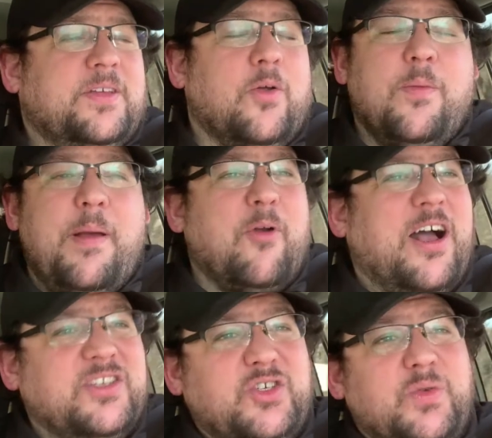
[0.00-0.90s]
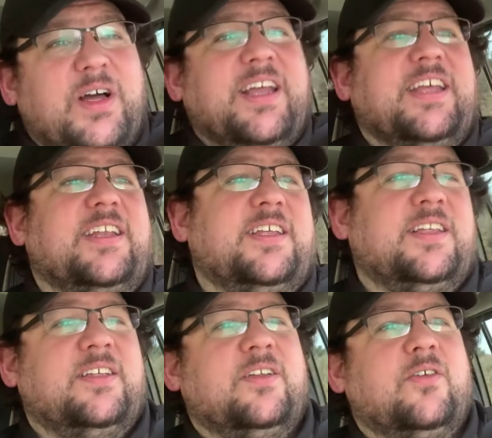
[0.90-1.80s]
Remember, us united.
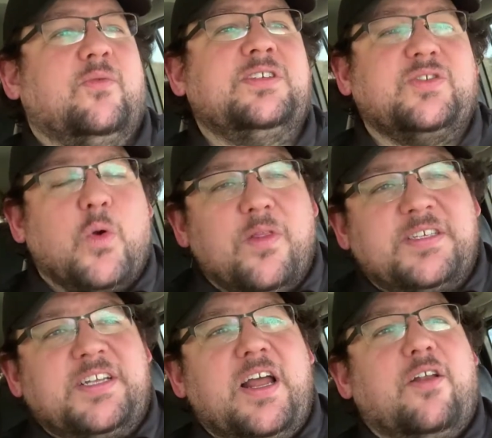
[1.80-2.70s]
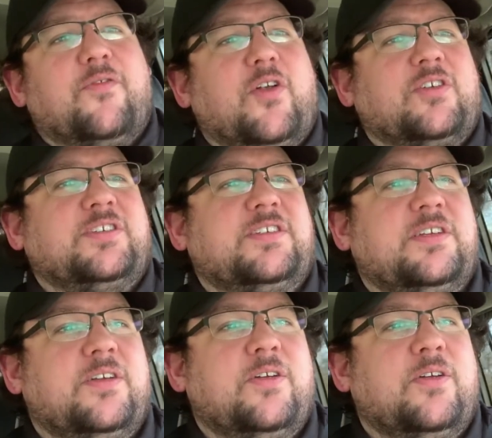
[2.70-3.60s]
Restore the Snyderverse.
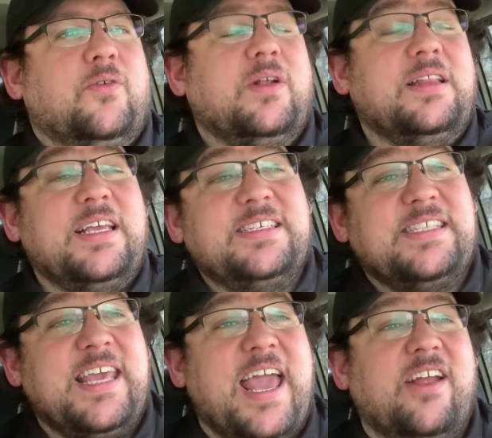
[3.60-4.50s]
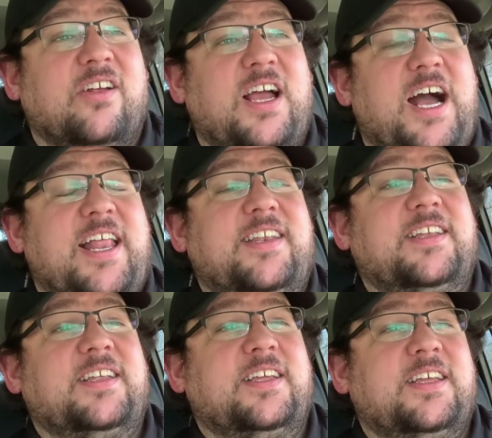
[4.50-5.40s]
Release the Ayer cut.
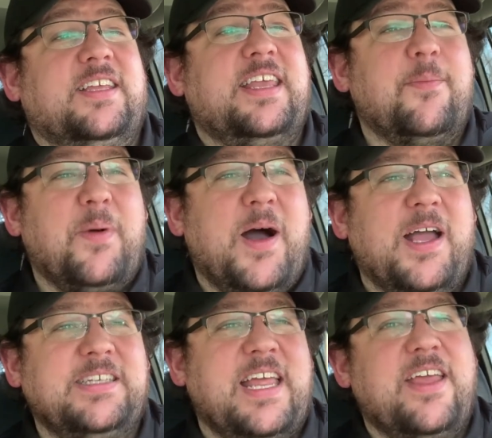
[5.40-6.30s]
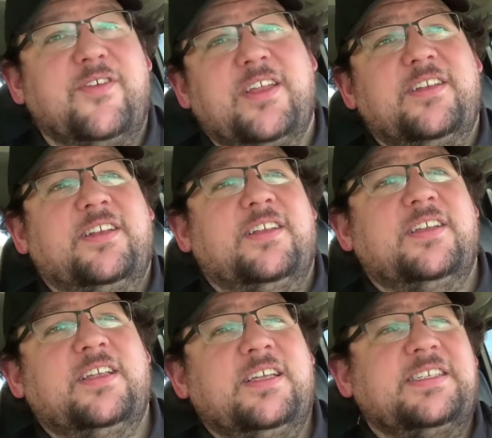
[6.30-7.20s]
Get behind David.
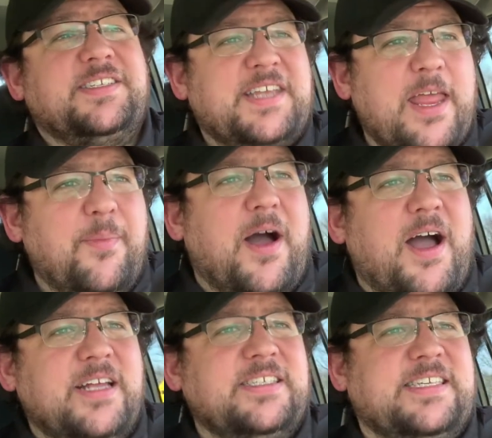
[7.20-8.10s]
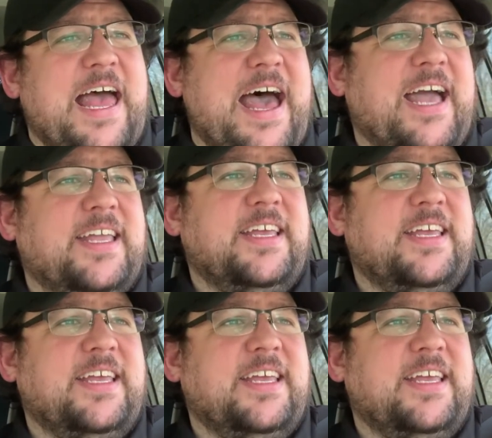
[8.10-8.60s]
Stay behind Zack.